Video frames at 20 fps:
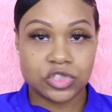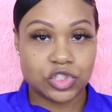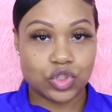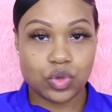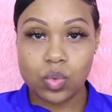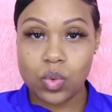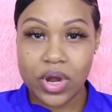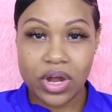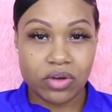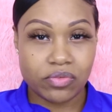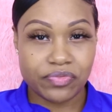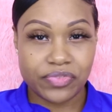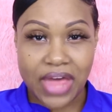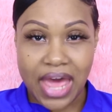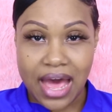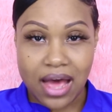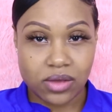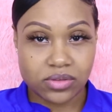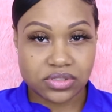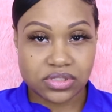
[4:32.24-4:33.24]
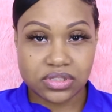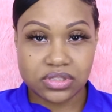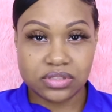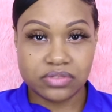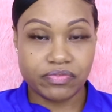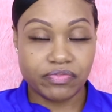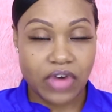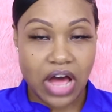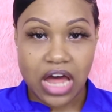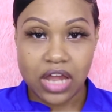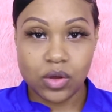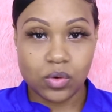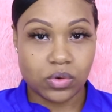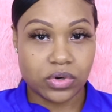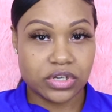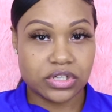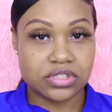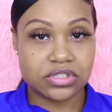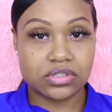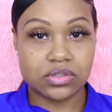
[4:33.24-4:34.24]
12,000
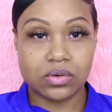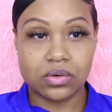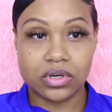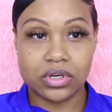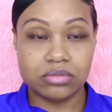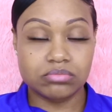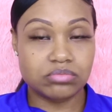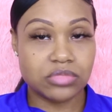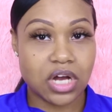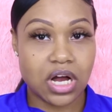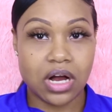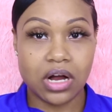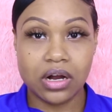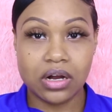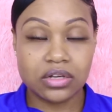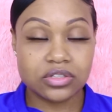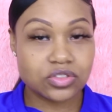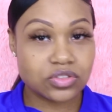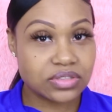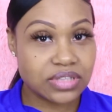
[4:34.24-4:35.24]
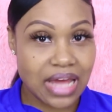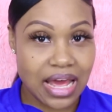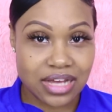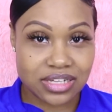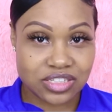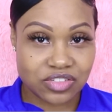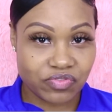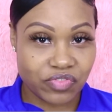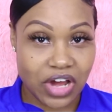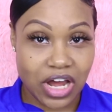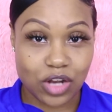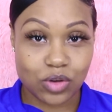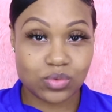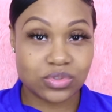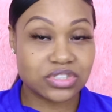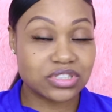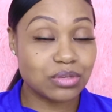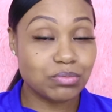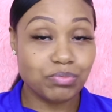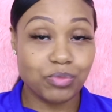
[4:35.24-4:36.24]
followers or 100,000
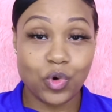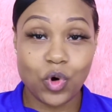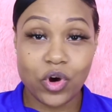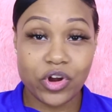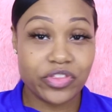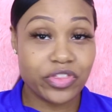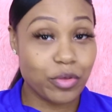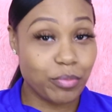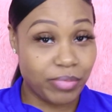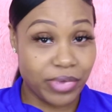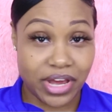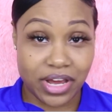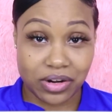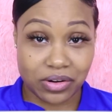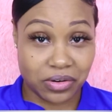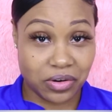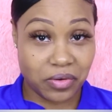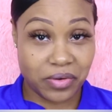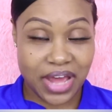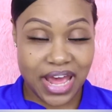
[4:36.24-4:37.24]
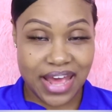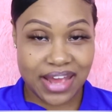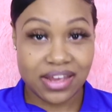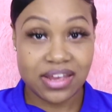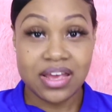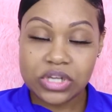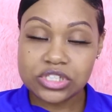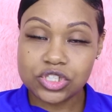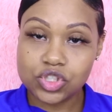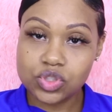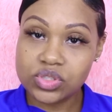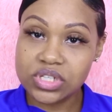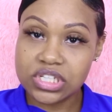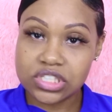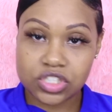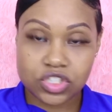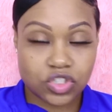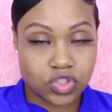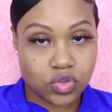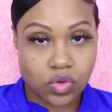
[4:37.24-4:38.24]
followers. The more the better, okay? Once you
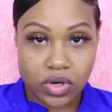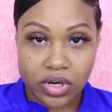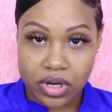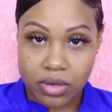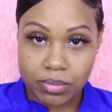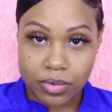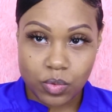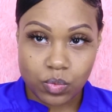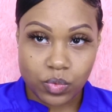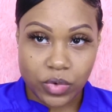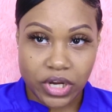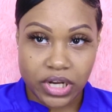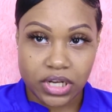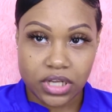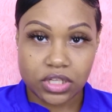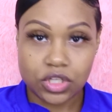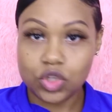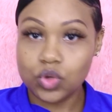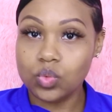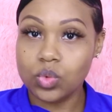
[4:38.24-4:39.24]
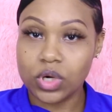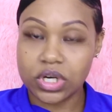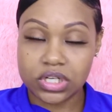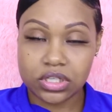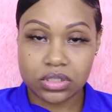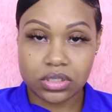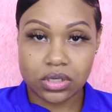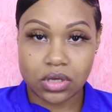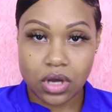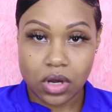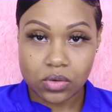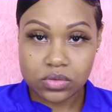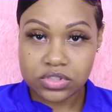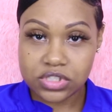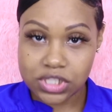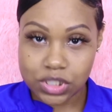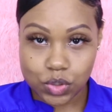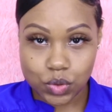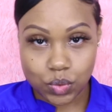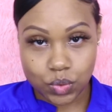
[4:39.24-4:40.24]
get your store up and running, you want to go
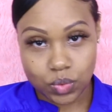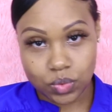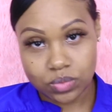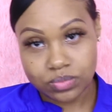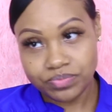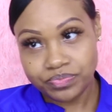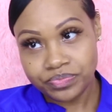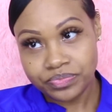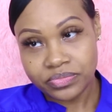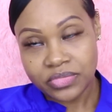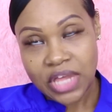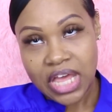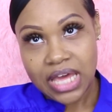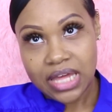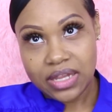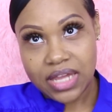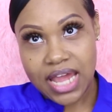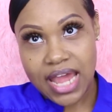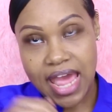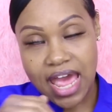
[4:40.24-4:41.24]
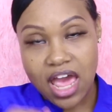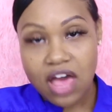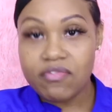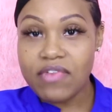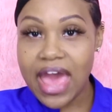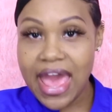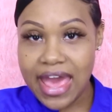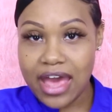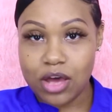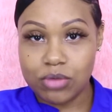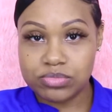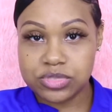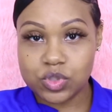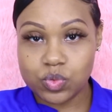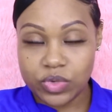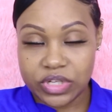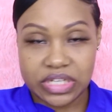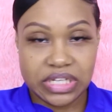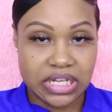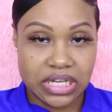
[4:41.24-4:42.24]
to, they have apps
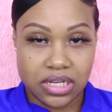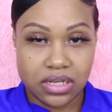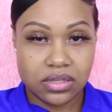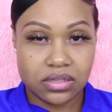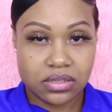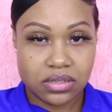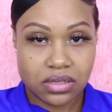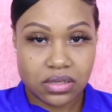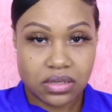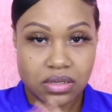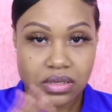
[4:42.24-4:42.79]
within